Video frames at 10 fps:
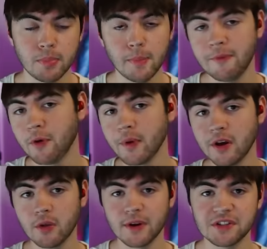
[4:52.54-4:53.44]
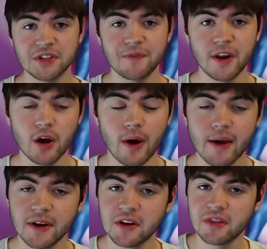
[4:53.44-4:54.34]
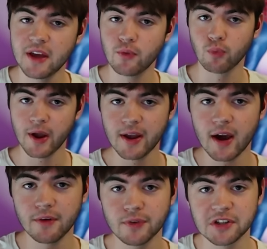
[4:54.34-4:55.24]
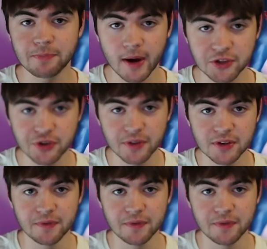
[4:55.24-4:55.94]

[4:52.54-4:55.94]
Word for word: But before we get to the rest of this video, I'd like to thank Raycon for sponsoring this